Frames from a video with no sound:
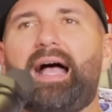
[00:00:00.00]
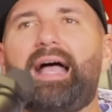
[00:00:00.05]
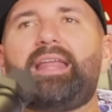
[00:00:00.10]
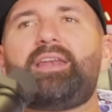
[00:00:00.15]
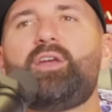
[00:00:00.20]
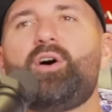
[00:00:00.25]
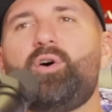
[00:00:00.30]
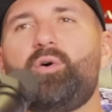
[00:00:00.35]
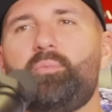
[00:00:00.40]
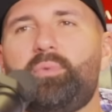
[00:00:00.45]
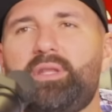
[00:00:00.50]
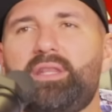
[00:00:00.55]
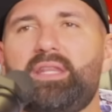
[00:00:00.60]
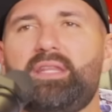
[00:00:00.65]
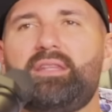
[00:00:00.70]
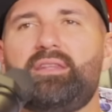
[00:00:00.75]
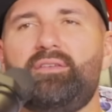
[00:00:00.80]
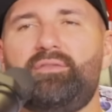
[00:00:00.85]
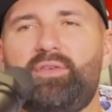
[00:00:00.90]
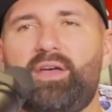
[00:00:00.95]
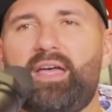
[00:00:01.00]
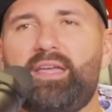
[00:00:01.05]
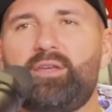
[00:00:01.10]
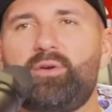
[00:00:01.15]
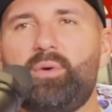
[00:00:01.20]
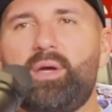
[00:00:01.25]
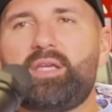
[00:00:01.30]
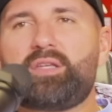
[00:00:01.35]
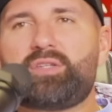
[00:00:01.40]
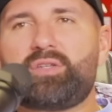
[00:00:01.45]
I know, but the
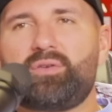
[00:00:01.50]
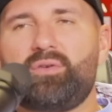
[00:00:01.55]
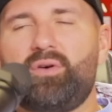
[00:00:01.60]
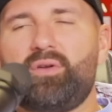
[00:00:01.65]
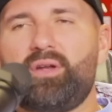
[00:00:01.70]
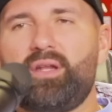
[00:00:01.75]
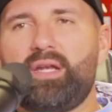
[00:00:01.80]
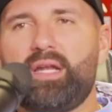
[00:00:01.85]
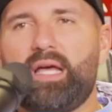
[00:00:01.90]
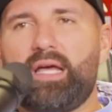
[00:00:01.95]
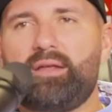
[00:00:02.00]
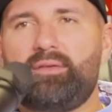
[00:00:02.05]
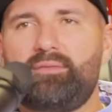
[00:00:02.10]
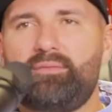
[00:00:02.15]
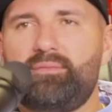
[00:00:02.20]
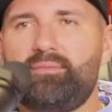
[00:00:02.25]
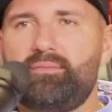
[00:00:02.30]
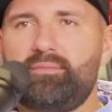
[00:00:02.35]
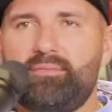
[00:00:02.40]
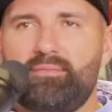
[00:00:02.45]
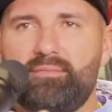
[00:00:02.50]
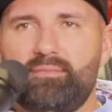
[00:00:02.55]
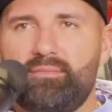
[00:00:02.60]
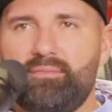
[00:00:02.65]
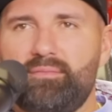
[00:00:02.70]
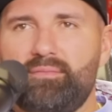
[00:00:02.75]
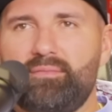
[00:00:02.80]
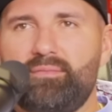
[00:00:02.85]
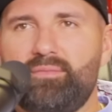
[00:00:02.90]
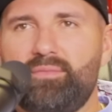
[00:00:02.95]
valuation on it, I. Yeah, it
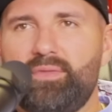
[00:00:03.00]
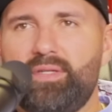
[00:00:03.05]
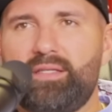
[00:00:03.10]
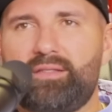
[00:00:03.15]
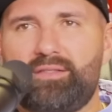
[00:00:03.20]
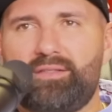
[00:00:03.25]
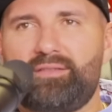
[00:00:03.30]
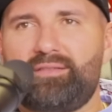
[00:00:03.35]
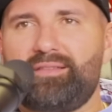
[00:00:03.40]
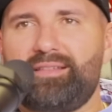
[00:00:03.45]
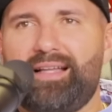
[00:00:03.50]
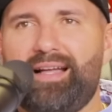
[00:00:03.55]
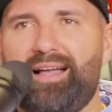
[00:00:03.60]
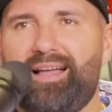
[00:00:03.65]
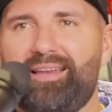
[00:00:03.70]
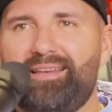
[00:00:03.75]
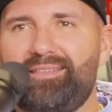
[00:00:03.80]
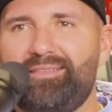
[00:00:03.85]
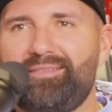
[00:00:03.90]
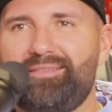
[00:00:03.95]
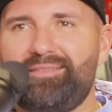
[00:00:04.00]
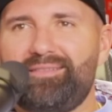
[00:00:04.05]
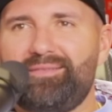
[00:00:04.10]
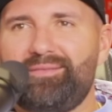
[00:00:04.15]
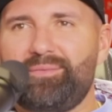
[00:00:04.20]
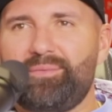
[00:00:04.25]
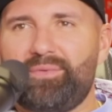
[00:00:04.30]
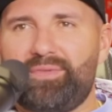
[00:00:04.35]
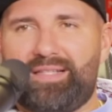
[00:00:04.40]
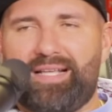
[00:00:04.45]
was low. It's not.
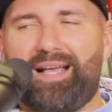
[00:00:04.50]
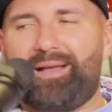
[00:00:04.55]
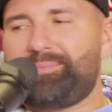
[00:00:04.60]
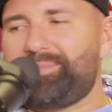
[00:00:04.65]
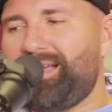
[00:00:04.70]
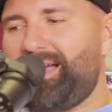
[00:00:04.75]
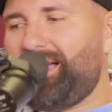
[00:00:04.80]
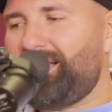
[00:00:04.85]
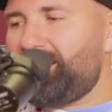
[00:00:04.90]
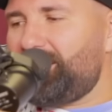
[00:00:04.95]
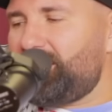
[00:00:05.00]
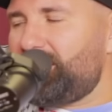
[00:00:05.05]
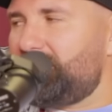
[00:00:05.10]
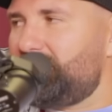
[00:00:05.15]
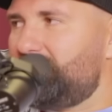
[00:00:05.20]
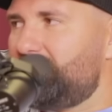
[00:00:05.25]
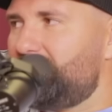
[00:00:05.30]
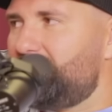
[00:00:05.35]
well, I think dollar. they.